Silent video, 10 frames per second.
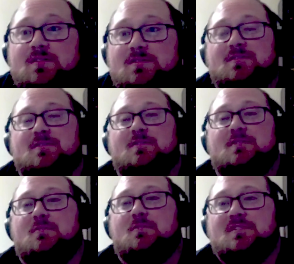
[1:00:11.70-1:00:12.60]
We do.
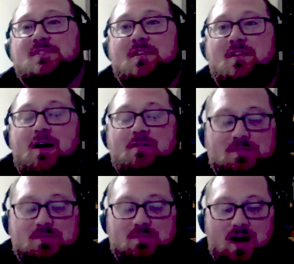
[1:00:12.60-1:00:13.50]
So we started
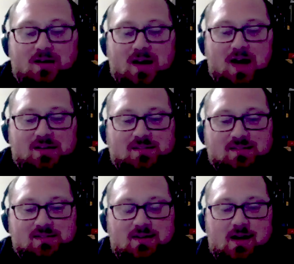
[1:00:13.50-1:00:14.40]
off as a
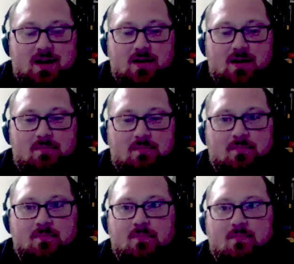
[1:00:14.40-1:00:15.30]
podcast.
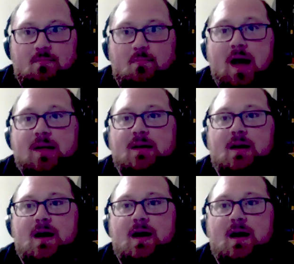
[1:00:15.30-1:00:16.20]

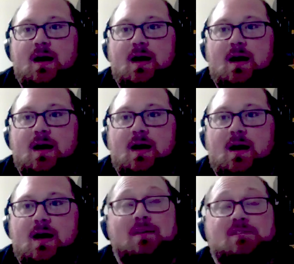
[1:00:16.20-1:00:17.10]
Mike and I'm
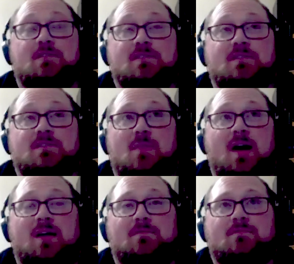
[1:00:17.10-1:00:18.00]
actually going to
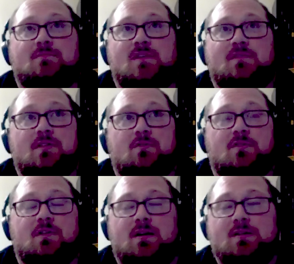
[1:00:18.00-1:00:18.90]
see Mike after I'm
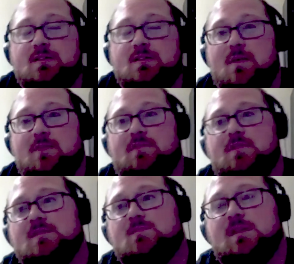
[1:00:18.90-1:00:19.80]
going down to North Carolina to see
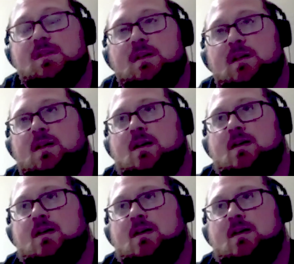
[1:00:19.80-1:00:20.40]
him after this. But